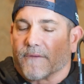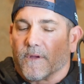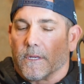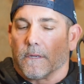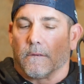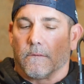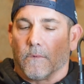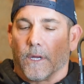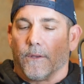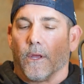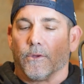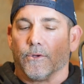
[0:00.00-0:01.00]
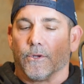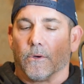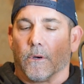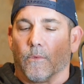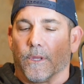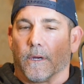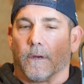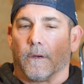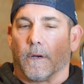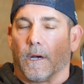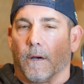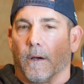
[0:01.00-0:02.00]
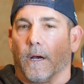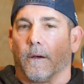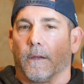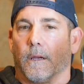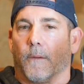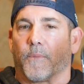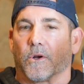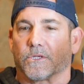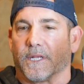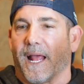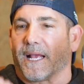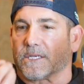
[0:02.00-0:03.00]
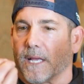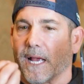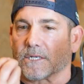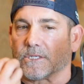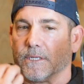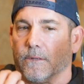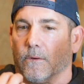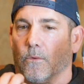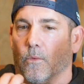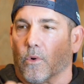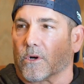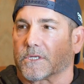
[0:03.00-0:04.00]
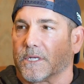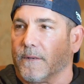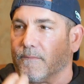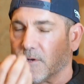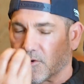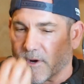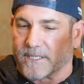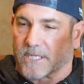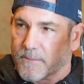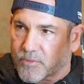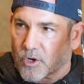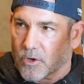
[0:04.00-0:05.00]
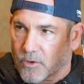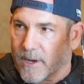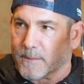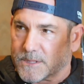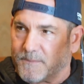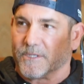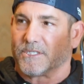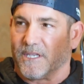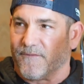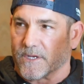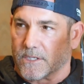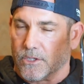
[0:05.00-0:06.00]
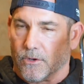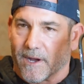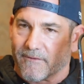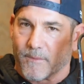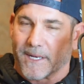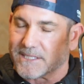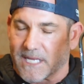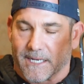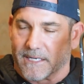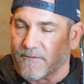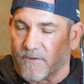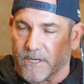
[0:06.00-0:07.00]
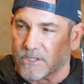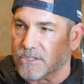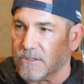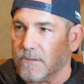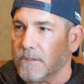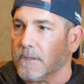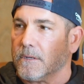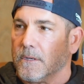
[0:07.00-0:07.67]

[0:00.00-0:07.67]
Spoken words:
Because you do it with a person actually creates a program specific to you. Mm-hmm. Everybody's got a different issue.